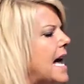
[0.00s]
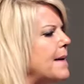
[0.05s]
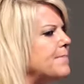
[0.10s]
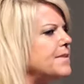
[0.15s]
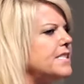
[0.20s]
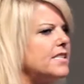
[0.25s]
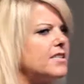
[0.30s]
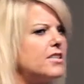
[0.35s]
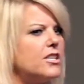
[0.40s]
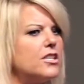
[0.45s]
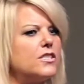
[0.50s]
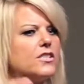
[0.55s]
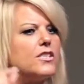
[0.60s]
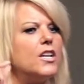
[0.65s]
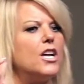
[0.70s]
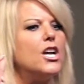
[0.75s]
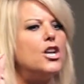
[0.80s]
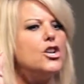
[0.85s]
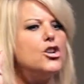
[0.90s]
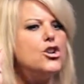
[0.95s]
obstacles,
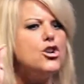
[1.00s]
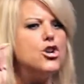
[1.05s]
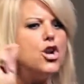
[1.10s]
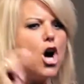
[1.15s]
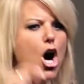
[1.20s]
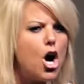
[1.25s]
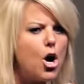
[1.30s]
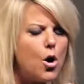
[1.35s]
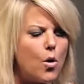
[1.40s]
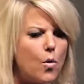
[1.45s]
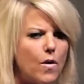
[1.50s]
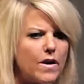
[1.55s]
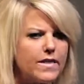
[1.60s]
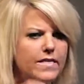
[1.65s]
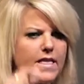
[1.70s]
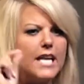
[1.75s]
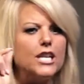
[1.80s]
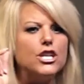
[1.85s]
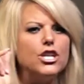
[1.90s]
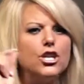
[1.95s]
know
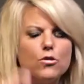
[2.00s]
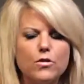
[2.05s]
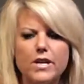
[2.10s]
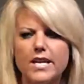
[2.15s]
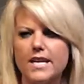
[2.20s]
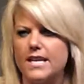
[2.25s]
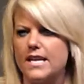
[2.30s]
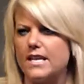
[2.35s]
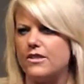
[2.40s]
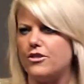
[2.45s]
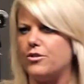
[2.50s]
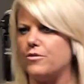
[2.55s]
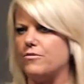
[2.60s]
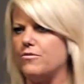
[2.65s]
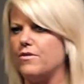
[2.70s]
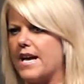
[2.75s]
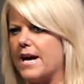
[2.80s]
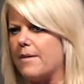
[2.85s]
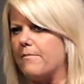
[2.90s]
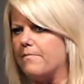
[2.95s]
that you can get
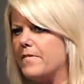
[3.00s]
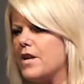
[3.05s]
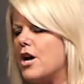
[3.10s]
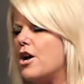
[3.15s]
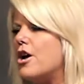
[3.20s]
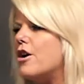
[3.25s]
through them.